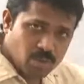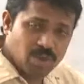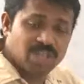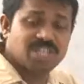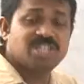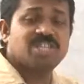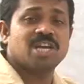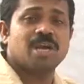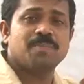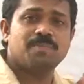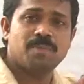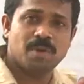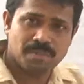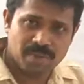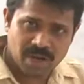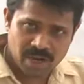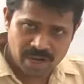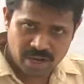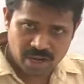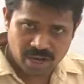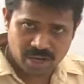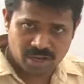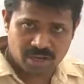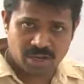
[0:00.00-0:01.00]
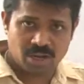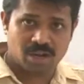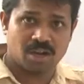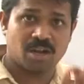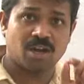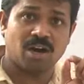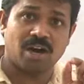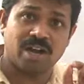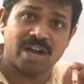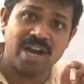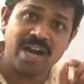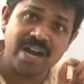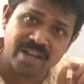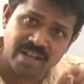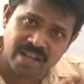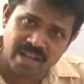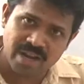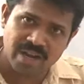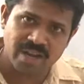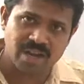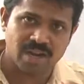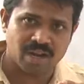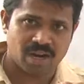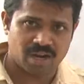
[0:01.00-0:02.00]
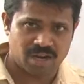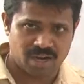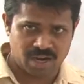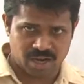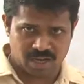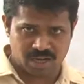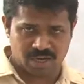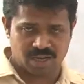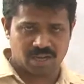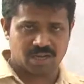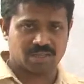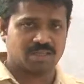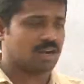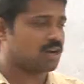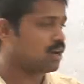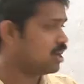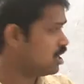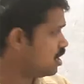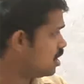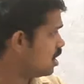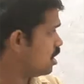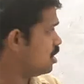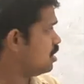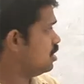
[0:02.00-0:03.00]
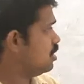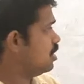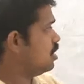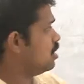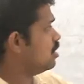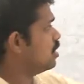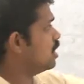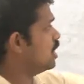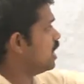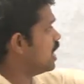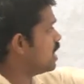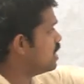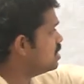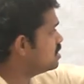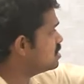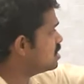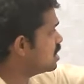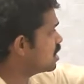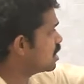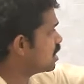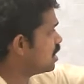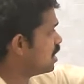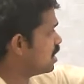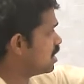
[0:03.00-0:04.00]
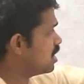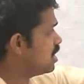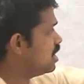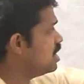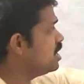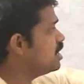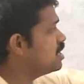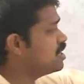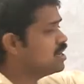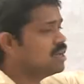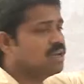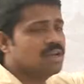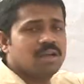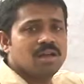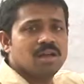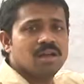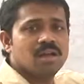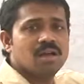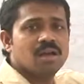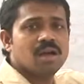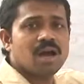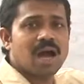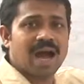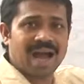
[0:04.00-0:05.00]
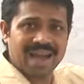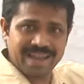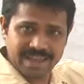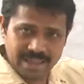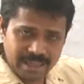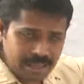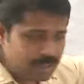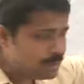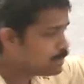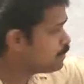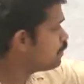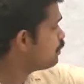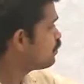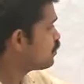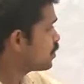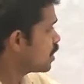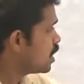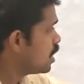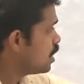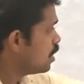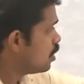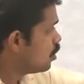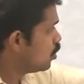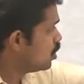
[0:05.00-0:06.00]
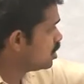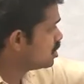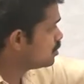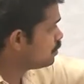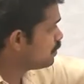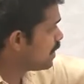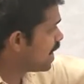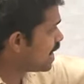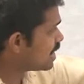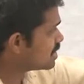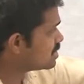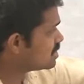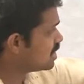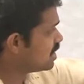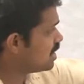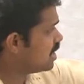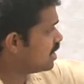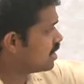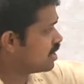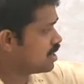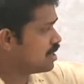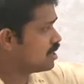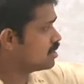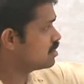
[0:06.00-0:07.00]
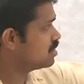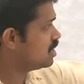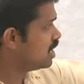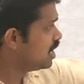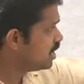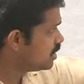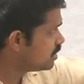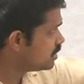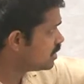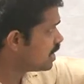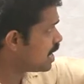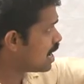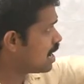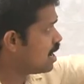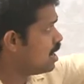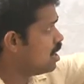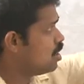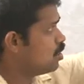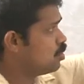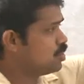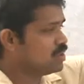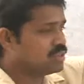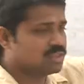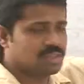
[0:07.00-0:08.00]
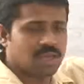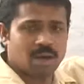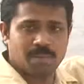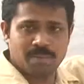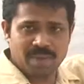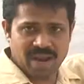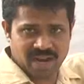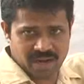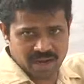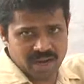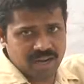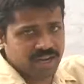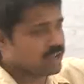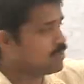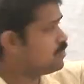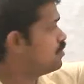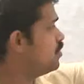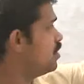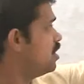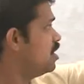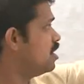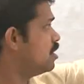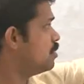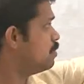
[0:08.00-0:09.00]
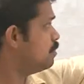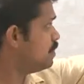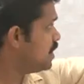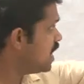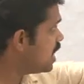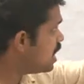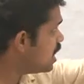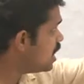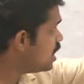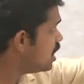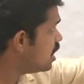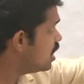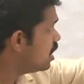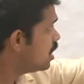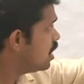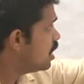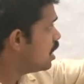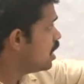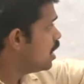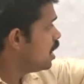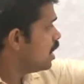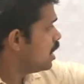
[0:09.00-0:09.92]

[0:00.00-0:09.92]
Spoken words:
Which type of conductor? Current carrying conductor. The conductor carries a current I which makes an angle theta with the magnetic field B.